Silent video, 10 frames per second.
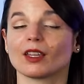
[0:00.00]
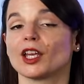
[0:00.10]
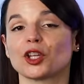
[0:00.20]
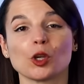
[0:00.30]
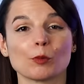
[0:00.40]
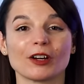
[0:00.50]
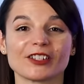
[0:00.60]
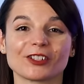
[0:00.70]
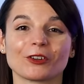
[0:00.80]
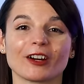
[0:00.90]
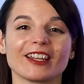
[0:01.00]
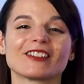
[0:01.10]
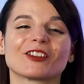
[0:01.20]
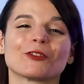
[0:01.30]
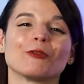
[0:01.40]
A humorous story
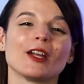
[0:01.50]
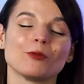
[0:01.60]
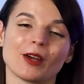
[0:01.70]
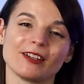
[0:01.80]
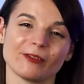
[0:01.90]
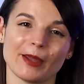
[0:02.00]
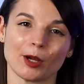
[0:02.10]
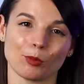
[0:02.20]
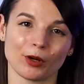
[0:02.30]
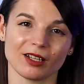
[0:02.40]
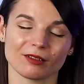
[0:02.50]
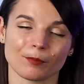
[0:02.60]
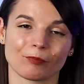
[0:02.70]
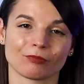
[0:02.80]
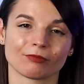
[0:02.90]
is a great way to make a point.
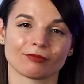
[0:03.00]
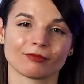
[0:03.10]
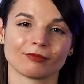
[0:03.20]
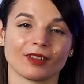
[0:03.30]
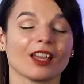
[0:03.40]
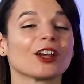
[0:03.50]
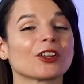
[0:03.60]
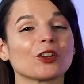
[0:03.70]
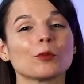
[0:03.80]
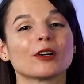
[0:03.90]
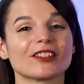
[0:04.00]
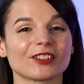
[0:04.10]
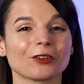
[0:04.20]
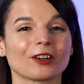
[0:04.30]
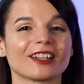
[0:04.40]
A humorous
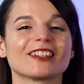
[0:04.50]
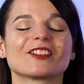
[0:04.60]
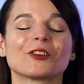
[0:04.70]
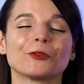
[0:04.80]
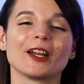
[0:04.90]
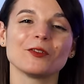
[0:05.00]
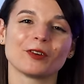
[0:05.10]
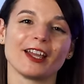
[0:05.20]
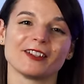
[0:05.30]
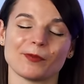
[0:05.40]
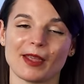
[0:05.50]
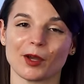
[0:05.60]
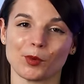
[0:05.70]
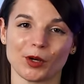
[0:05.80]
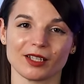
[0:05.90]
story is a great way to make
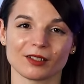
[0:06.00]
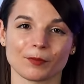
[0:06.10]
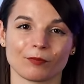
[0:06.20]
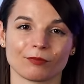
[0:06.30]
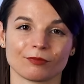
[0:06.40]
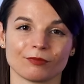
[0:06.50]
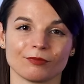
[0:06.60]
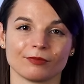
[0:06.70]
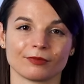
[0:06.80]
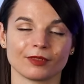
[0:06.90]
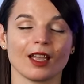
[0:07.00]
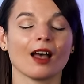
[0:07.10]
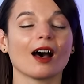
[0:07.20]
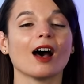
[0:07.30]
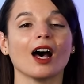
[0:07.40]
a point.
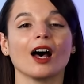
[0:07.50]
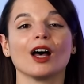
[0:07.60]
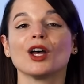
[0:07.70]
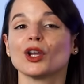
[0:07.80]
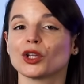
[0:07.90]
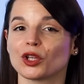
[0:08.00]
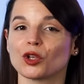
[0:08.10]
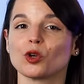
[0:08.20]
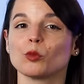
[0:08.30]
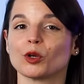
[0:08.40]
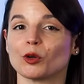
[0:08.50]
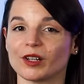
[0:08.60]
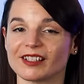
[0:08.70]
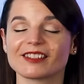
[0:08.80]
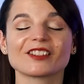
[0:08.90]
A
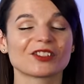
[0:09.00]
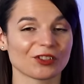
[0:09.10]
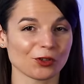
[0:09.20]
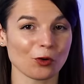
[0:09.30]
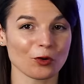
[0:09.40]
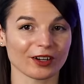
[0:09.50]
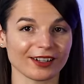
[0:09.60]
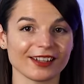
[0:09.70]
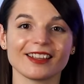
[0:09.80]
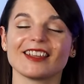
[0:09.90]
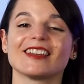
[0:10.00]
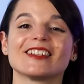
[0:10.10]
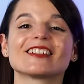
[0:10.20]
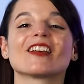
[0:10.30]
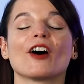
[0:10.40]
humorous story
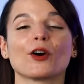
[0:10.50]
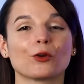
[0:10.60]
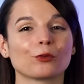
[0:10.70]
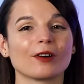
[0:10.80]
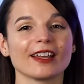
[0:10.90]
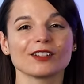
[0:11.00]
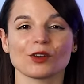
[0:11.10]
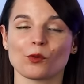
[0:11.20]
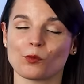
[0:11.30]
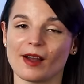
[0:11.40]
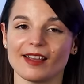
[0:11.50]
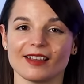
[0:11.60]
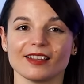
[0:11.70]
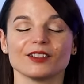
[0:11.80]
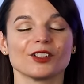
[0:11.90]
is a great
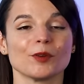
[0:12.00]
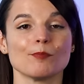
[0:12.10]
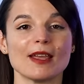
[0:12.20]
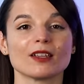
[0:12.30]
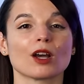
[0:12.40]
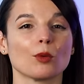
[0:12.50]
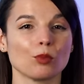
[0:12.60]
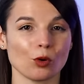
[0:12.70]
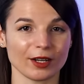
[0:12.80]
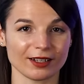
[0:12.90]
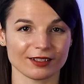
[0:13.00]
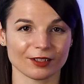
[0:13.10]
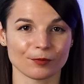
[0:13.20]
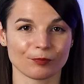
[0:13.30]
way to make a point.